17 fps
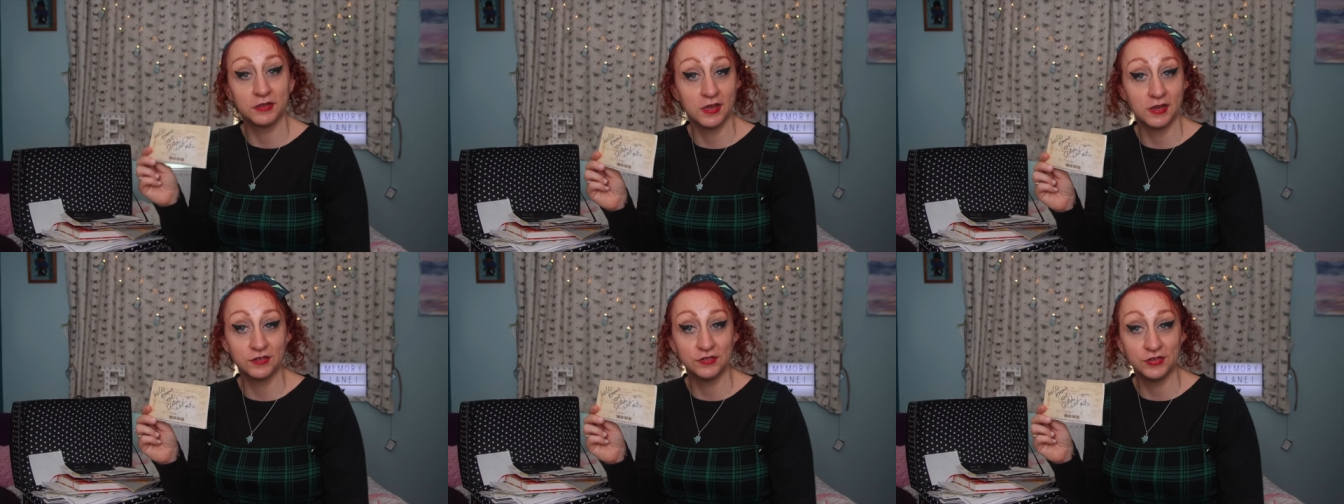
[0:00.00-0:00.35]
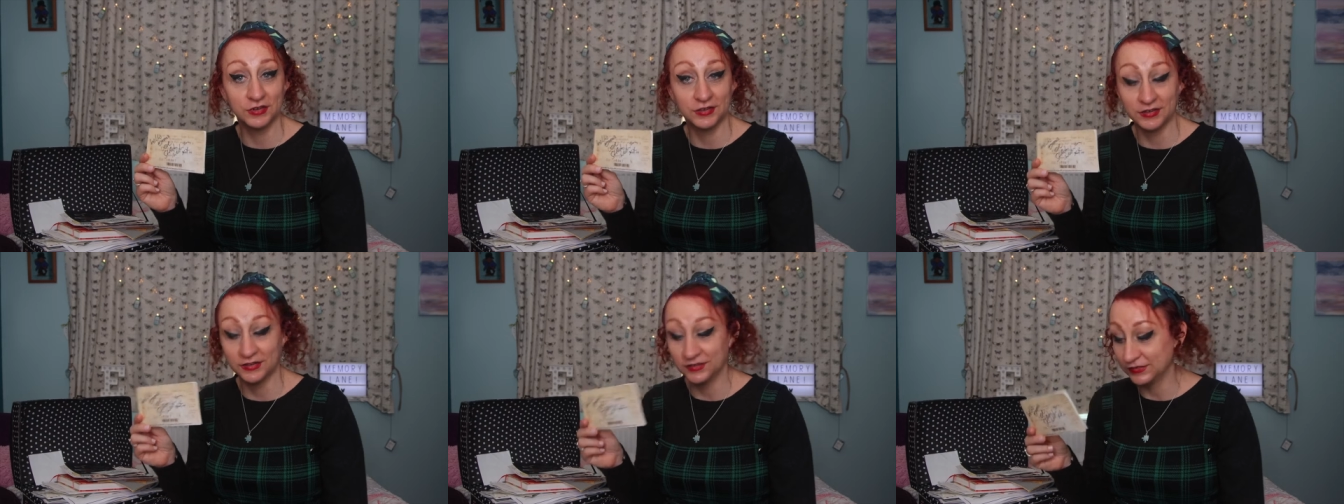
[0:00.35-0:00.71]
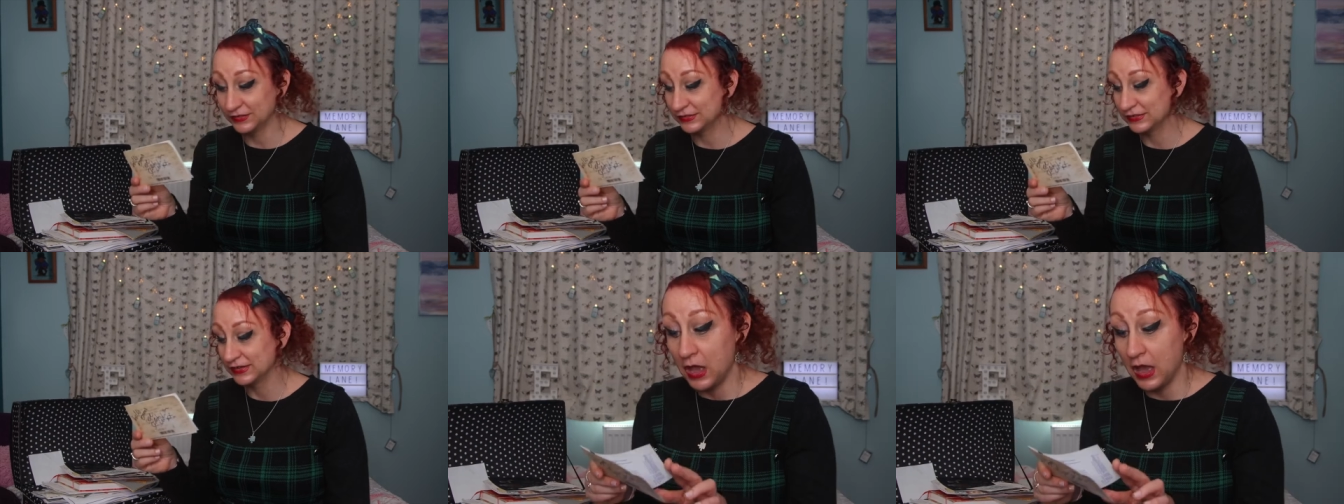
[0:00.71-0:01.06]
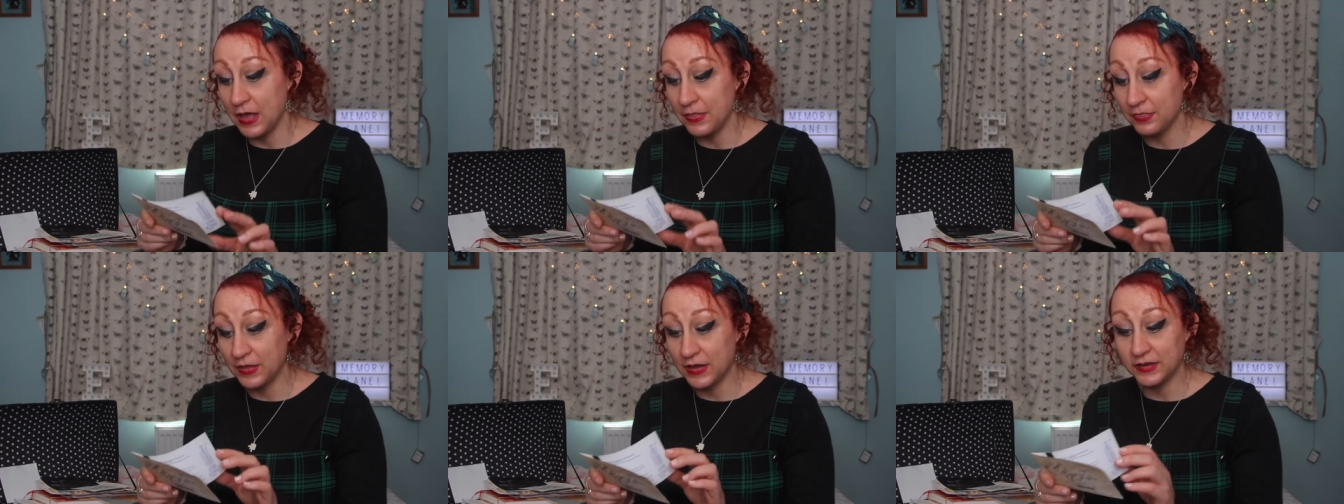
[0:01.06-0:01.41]
gig ticket,
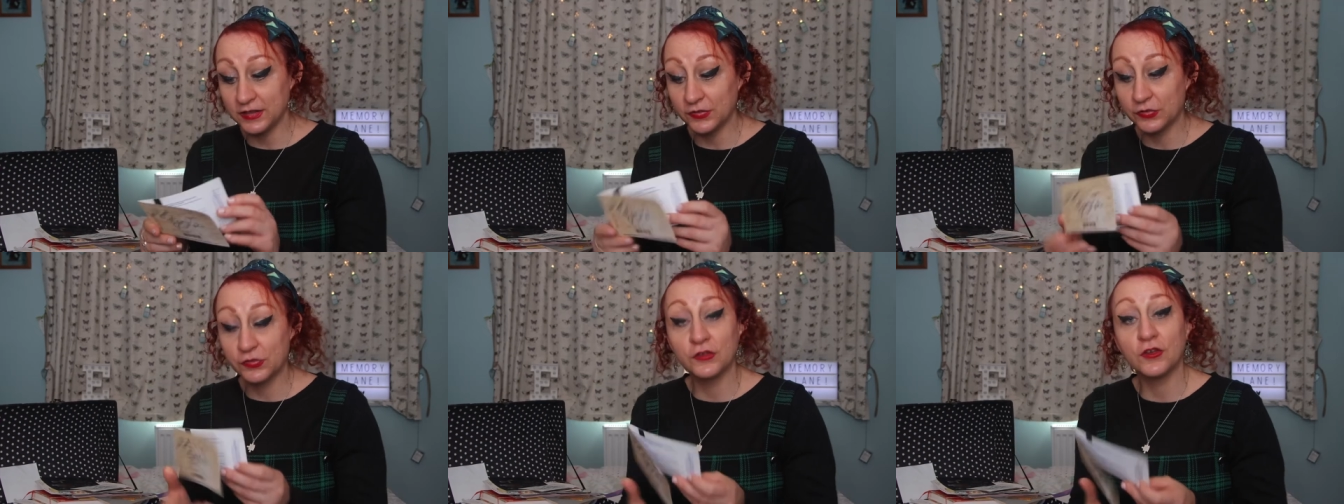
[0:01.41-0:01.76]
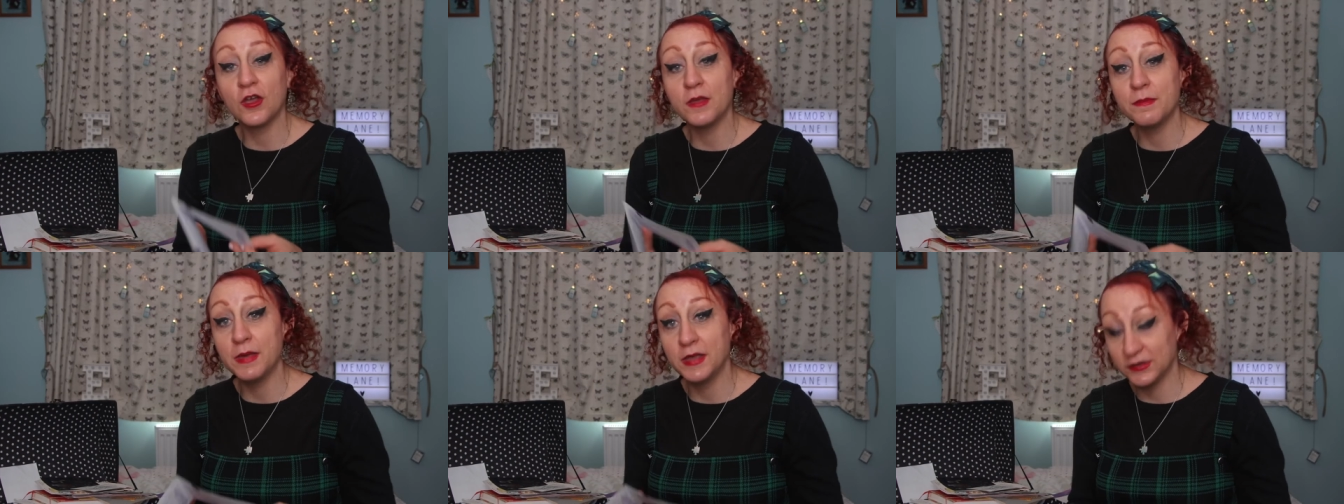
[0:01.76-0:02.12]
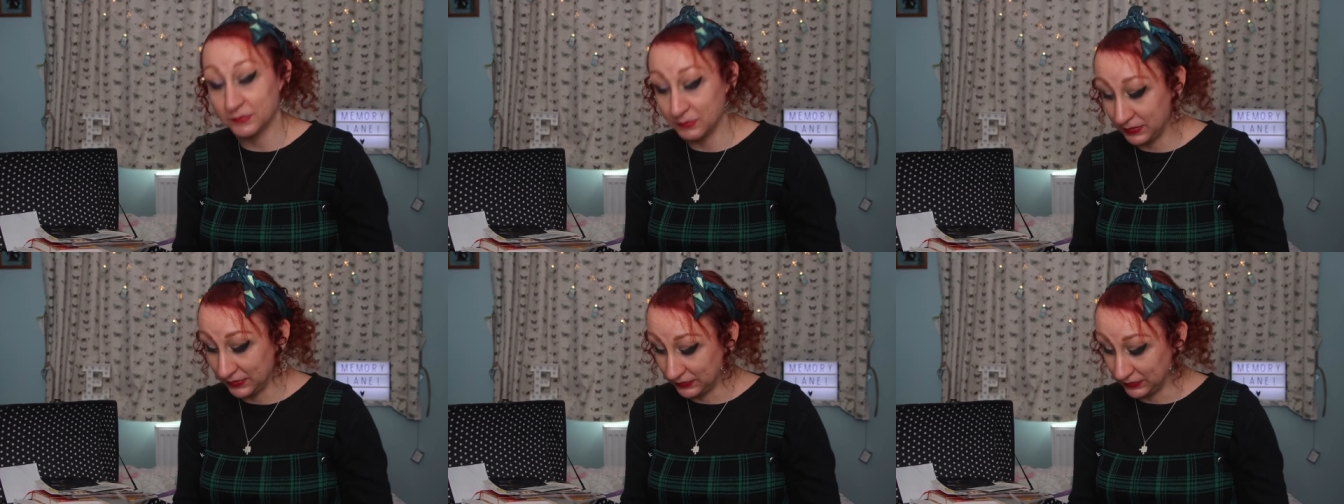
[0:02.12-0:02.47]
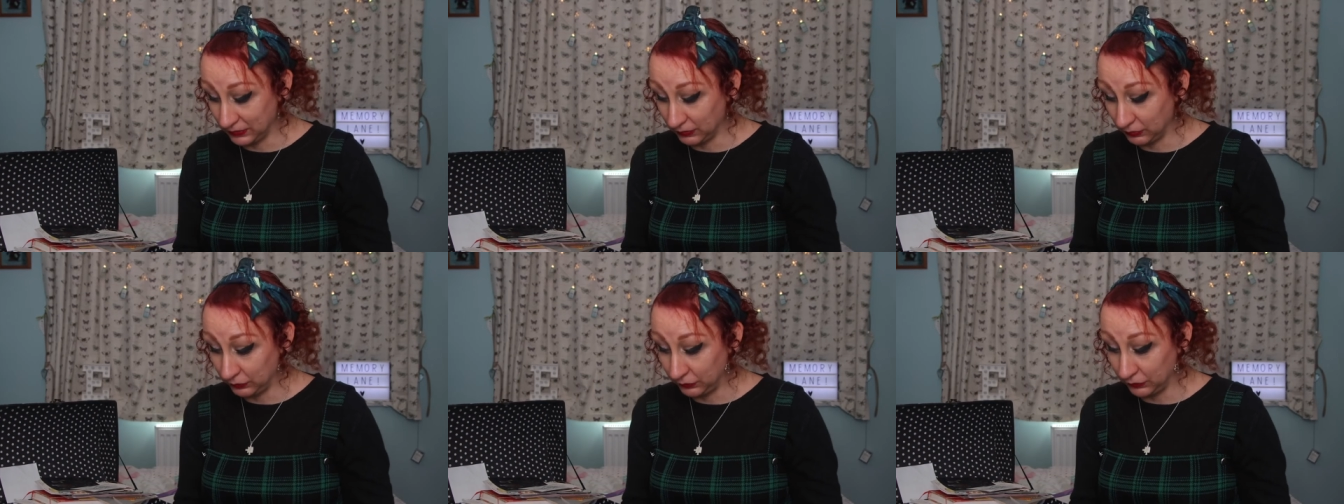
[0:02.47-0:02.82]
and that is that I made
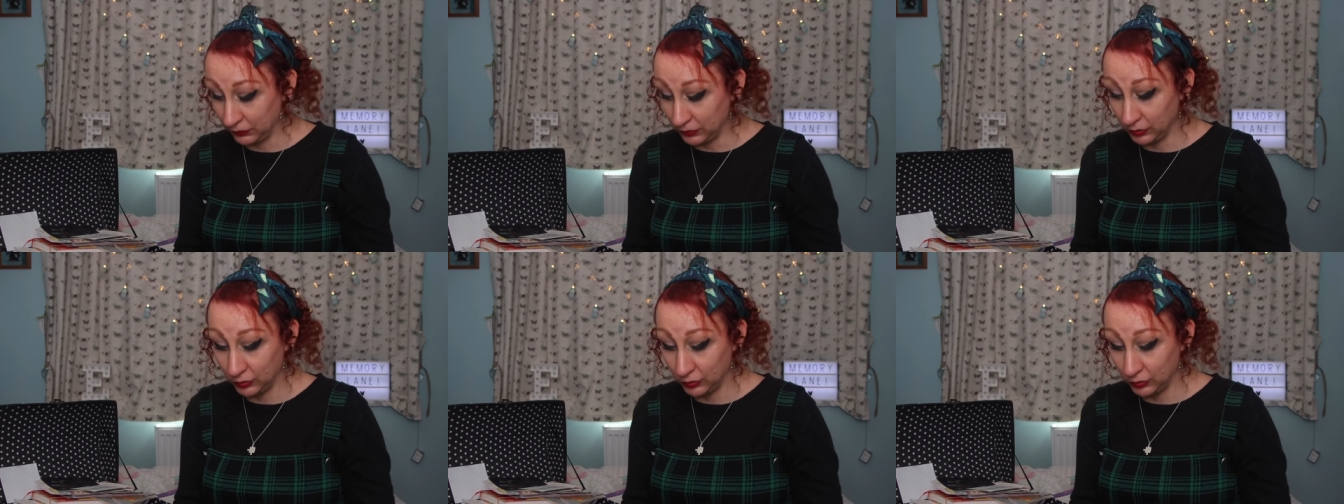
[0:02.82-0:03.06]
myself